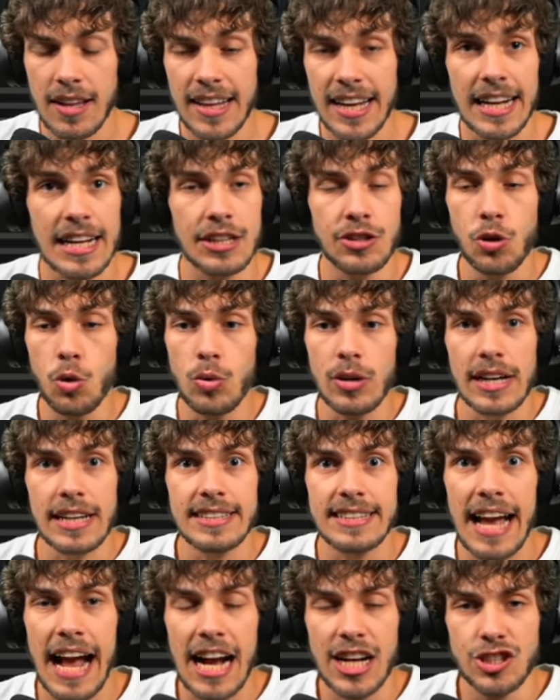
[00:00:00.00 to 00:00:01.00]
Like, dude,
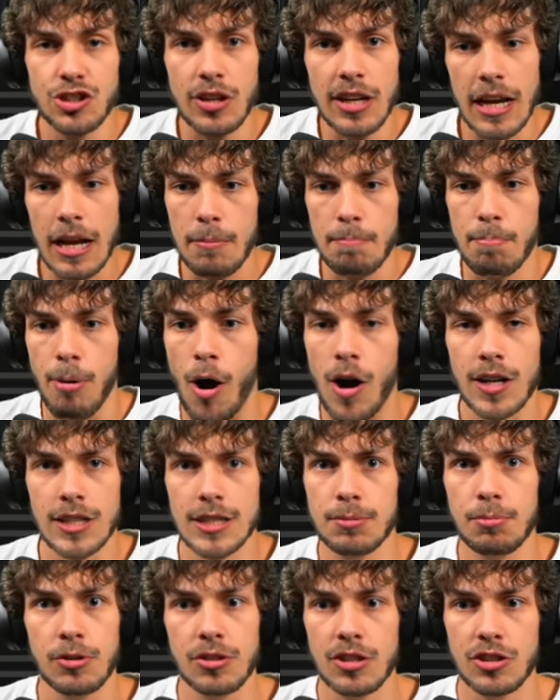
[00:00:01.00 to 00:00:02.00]
it's actually
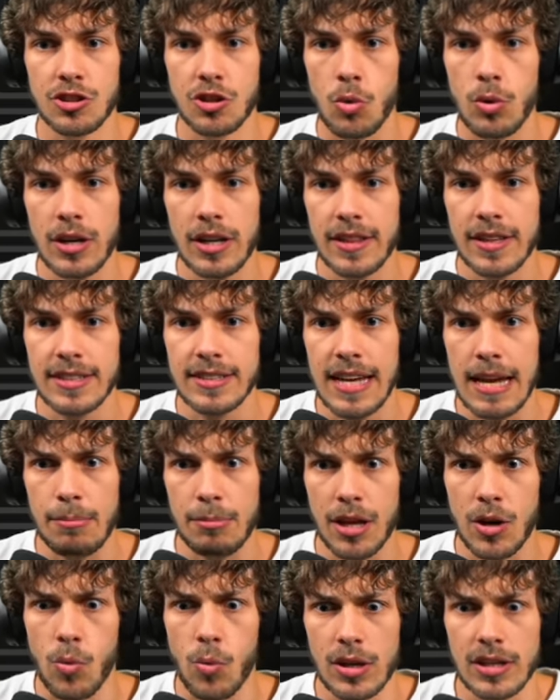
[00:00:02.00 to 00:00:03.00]
impossible to tune in this game.
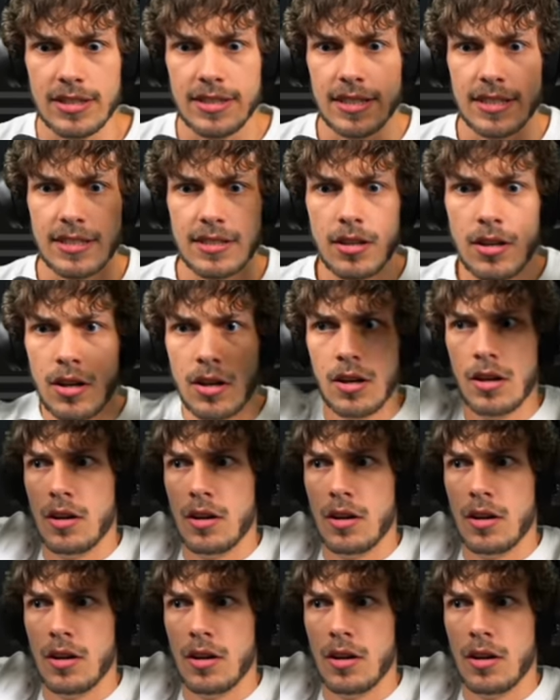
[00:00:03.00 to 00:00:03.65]
Like, what is this?